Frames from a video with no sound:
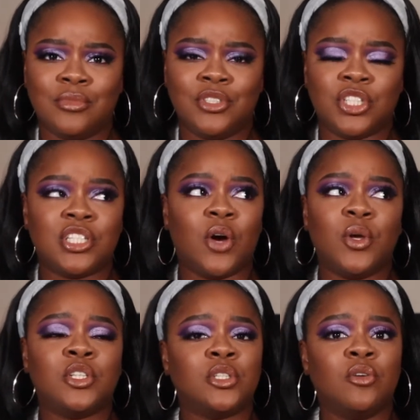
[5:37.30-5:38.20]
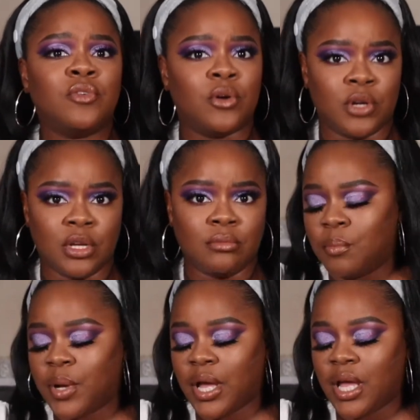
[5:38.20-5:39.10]
Gizelle is so phony.
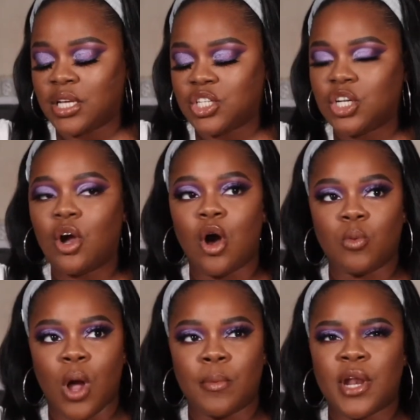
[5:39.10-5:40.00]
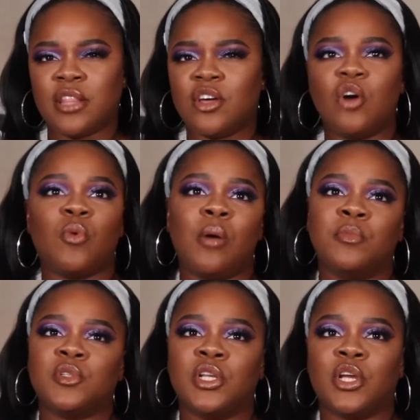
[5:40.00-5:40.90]
But she called Robin. I thought Robin
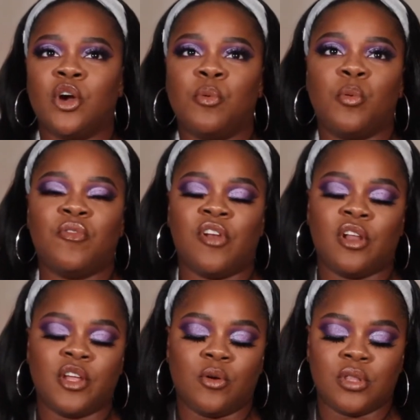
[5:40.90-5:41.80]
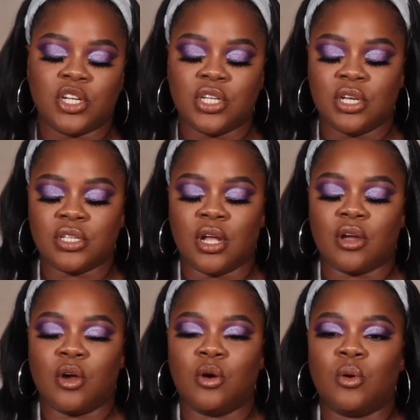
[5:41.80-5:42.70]
was going to go, but we found out later on that she does not
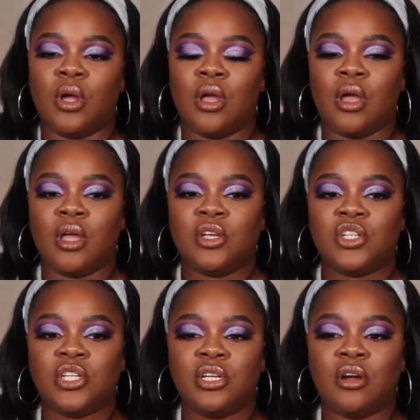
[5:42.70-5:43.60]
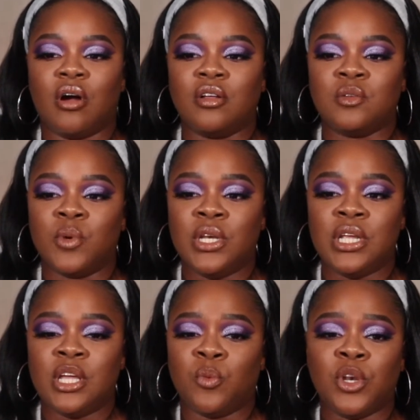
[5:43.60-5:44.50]
go. She calls
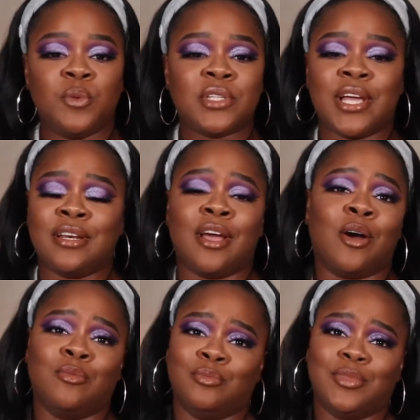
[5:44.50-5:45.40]
Wendy, and Wendy was like, no.